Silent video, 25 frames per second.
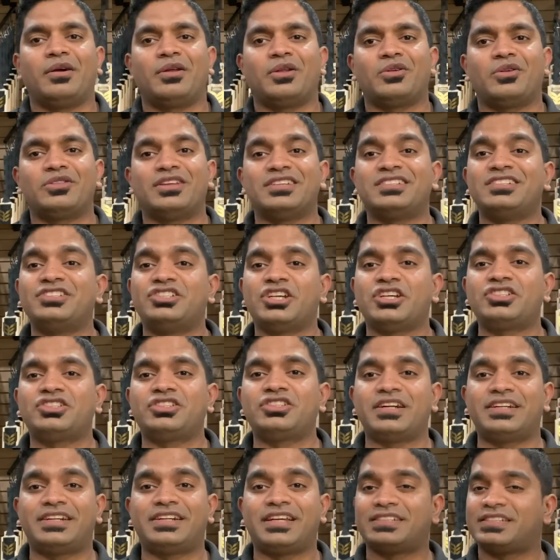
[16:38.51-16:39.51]
This is just the
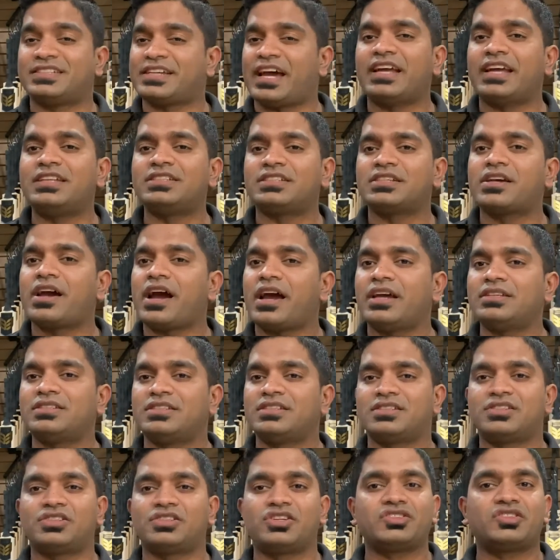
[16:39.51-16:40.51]
designs, guys. This
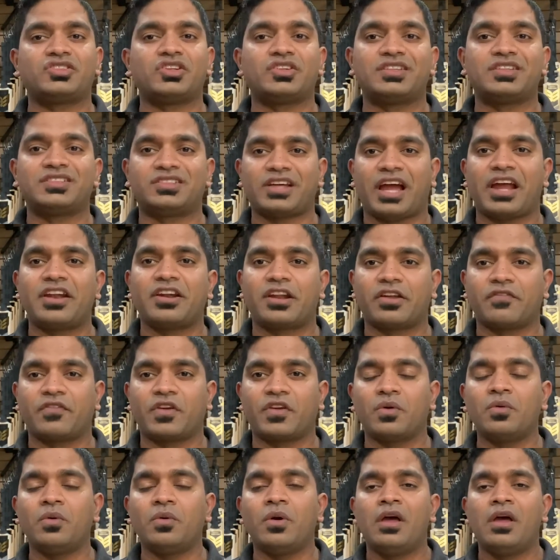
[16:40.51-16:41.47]
is just a design review.